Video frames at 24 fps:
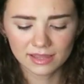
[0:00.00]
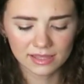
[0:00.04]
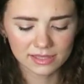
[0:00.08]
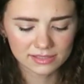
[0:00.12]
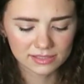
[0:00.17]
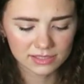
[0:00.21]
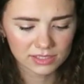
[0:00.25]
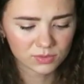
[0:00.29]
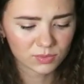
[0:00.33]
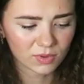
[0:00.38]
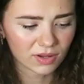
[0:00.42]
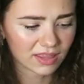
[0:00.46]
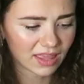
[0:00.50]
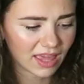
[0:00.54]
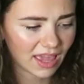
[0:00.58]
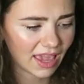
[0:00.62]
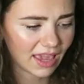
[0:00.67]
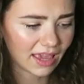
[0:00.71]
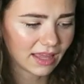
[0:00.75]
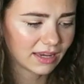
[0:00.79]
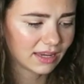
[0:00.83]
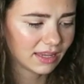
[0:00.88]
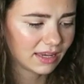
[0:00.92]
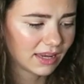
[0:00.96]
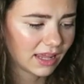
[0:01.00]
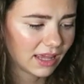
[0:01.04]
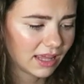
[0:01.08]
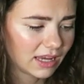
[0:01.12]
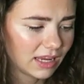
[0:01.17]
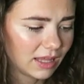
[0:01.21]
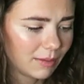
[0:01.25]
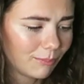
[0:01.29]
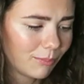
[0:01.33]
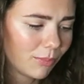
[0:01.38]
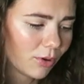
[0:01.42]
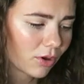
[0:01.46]
this is where the handy
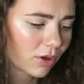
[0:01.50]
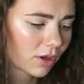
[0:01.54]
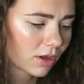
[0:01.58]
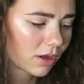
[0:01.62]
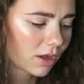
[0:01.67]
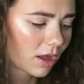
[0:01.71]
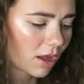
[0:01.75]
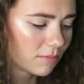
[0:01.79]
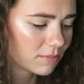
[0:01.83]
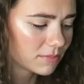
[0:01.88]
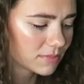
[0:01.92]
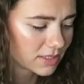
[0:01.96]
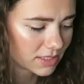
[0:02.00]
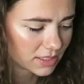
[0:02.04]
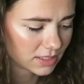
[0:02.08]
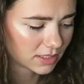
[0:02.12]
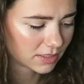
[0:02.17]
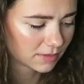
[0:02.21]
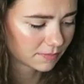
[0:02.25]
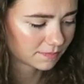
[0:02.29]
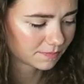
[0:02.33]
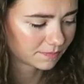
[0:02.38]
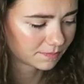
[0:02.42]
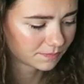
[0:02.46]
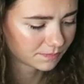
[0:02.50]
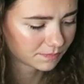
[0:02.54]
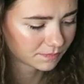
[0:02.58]
dandy book comes in.